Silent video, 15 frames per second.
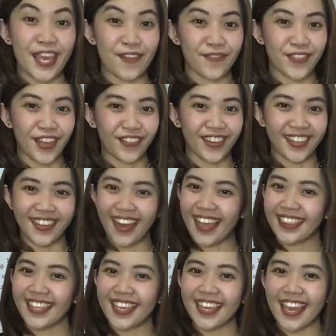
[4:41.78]
If the
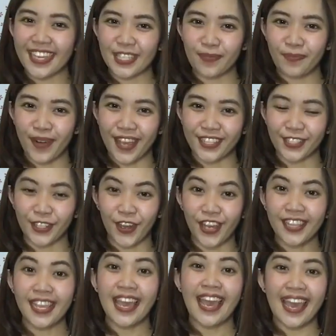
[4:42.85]
quadratic expression